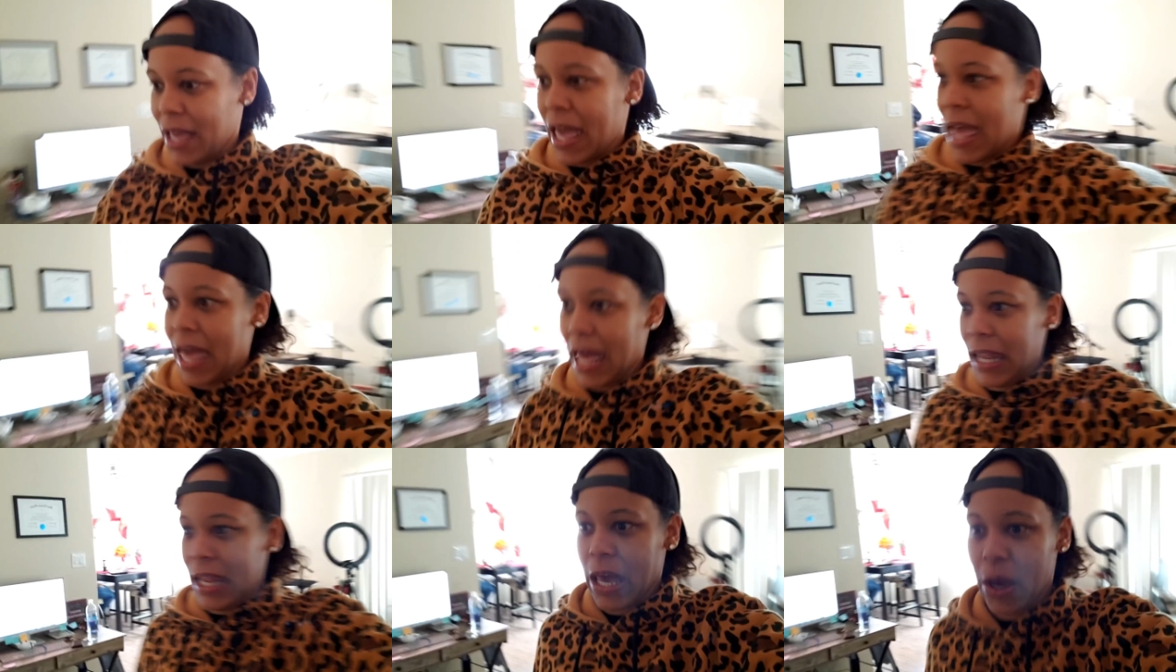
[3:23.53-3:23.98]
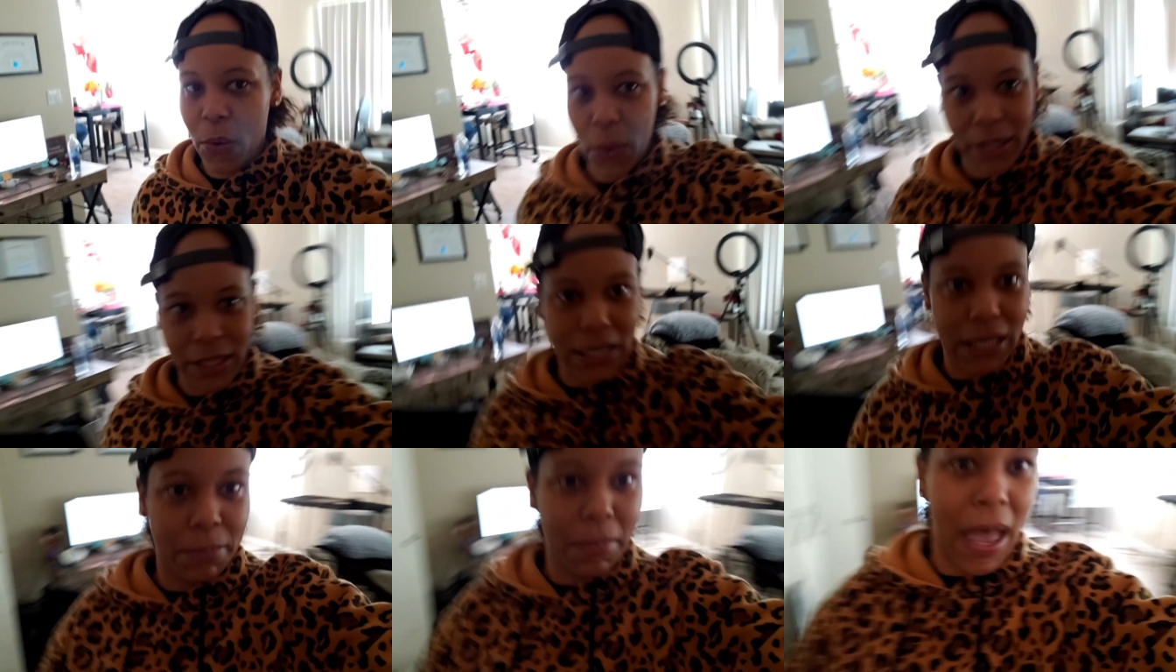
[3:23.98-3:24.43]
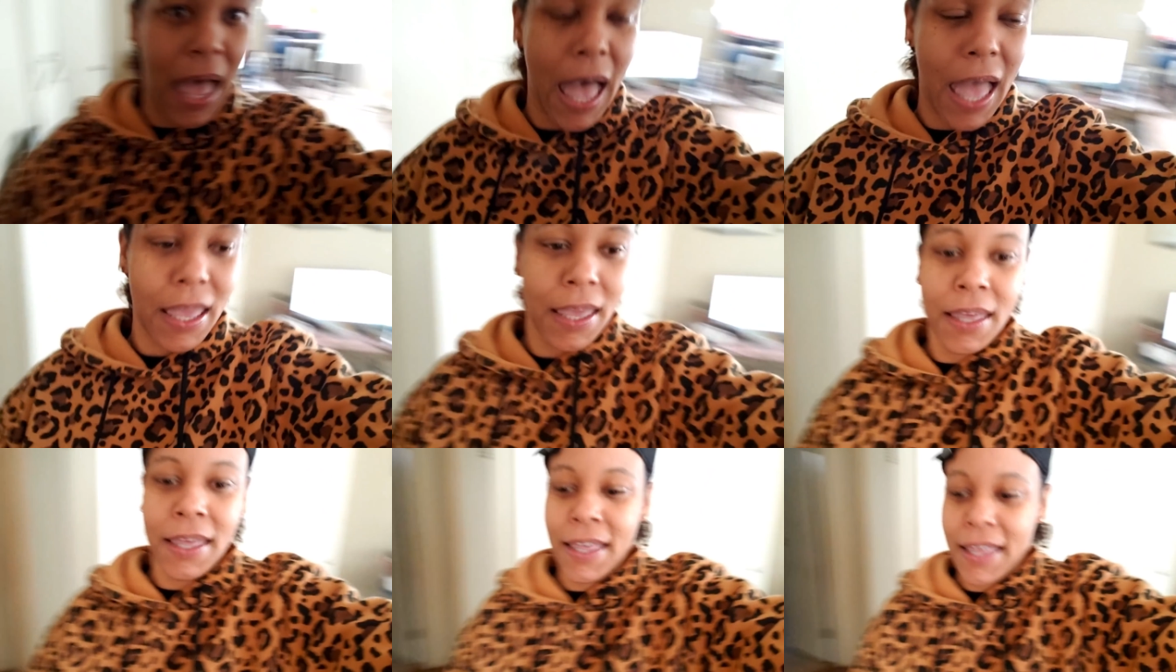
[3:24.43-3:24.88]
Hello and
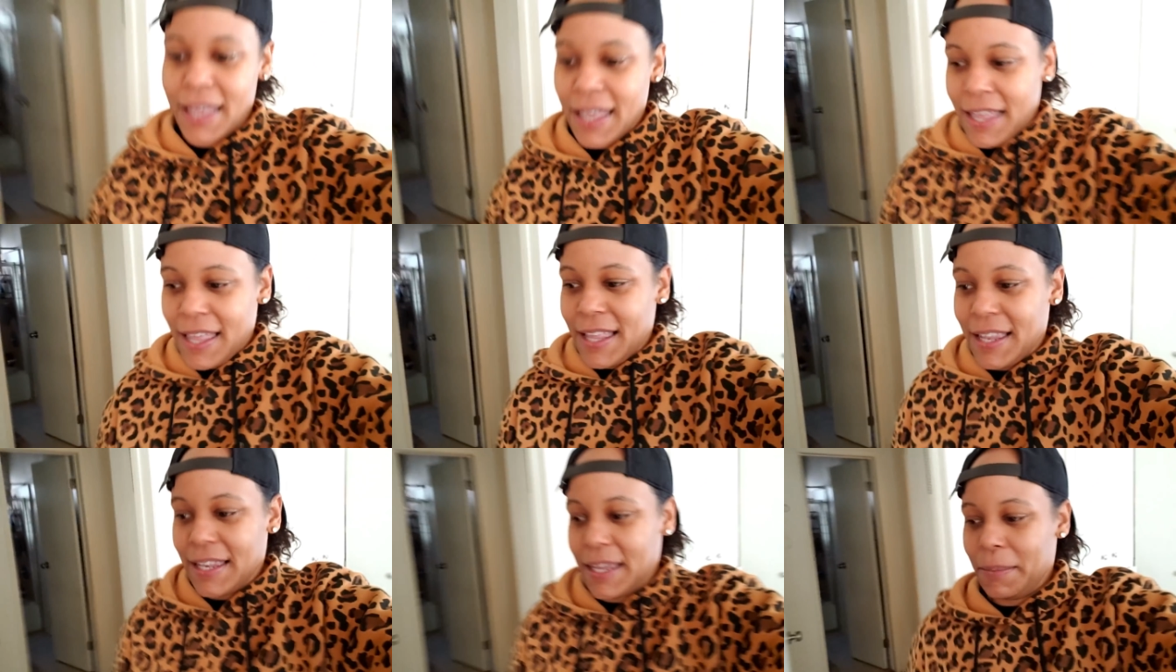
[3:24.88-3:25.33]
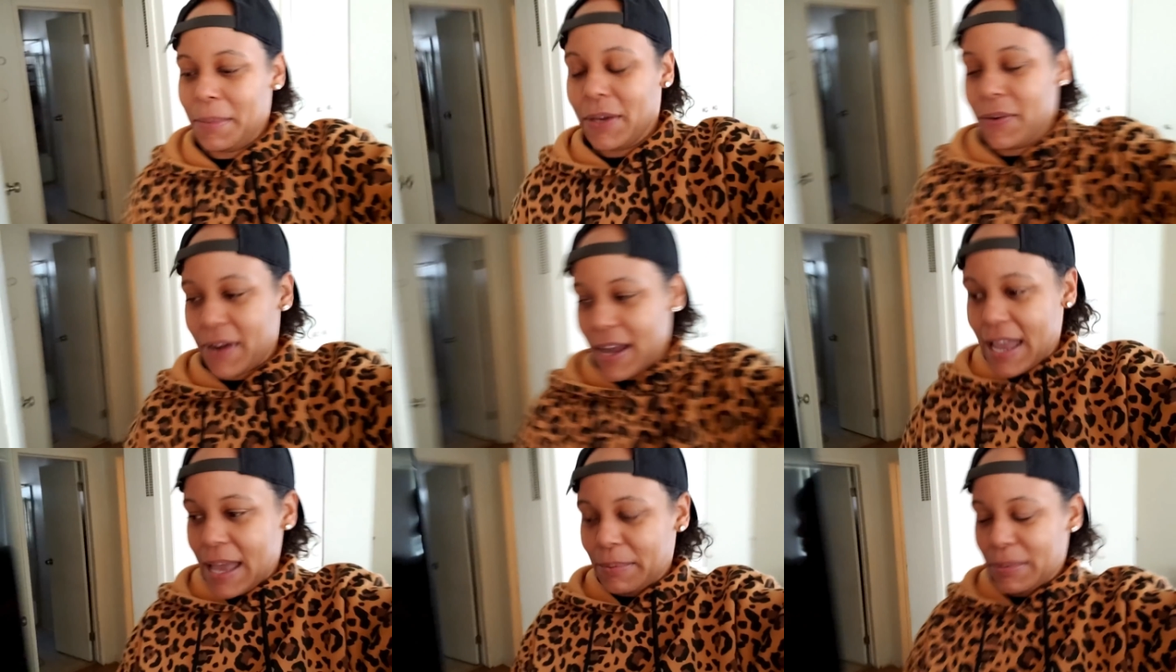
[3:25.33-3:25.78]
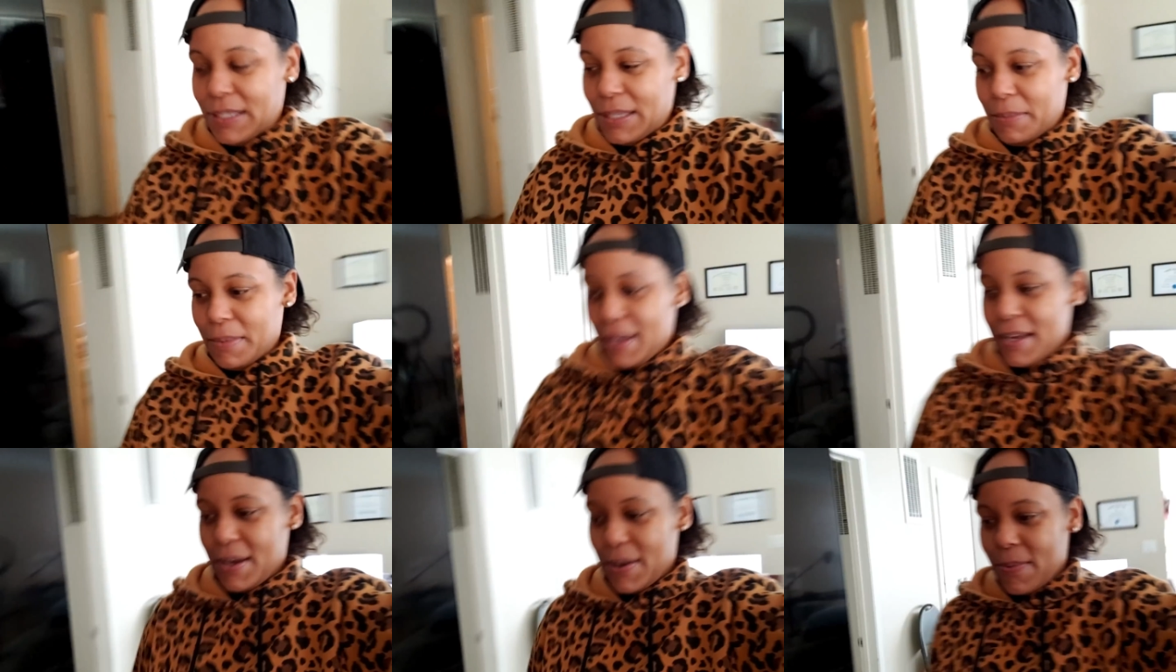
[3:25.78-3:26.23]
goodbye. Let me grab
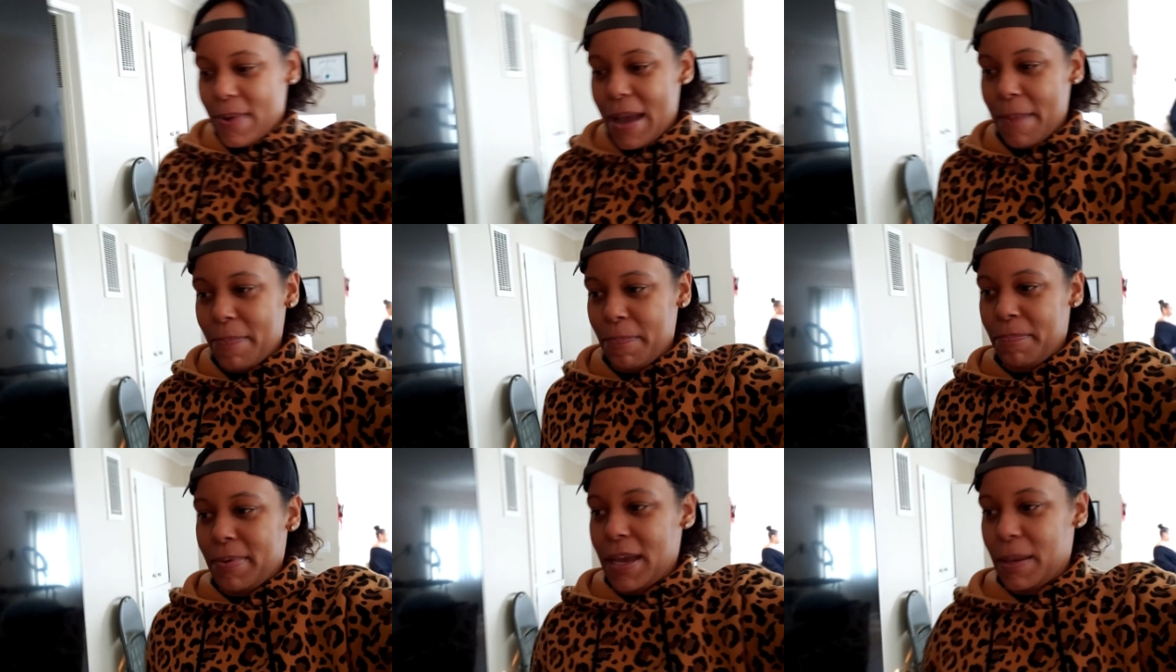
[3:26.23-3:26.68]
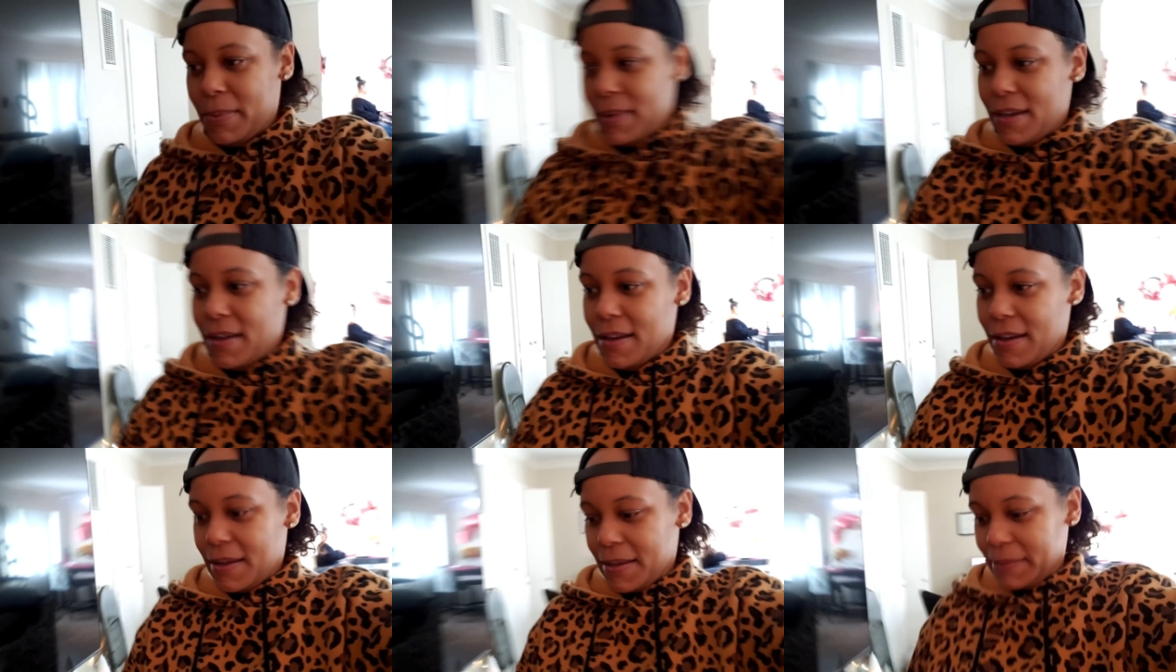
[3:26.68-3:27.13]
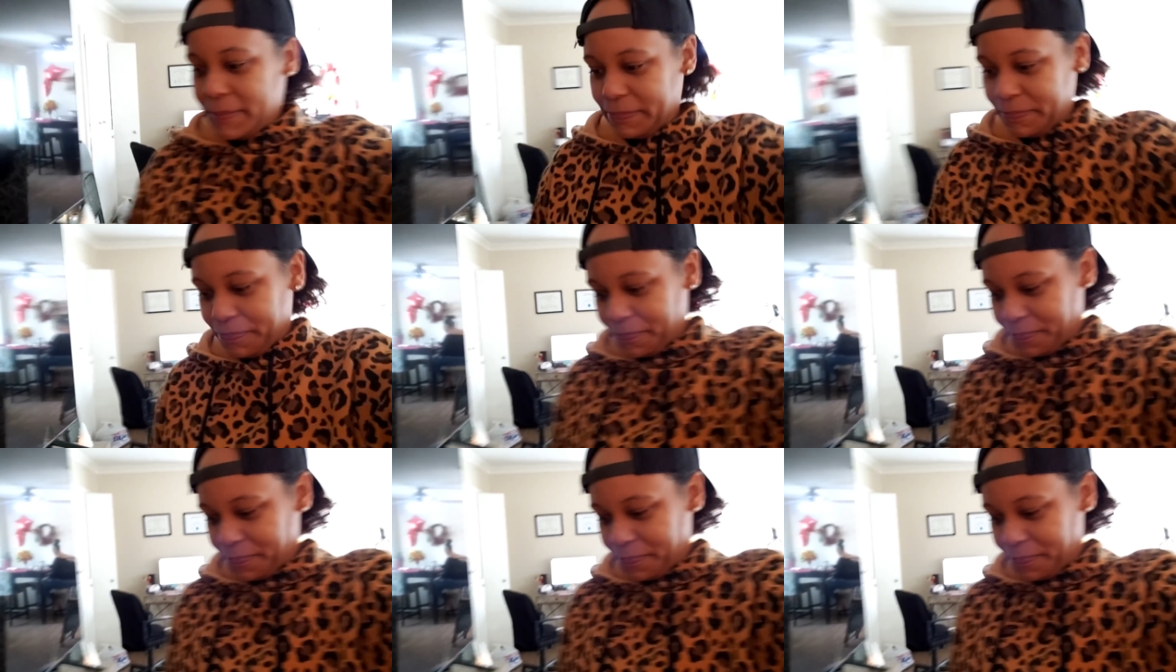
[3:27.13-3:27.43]
some uh, wrapping paper, y'all.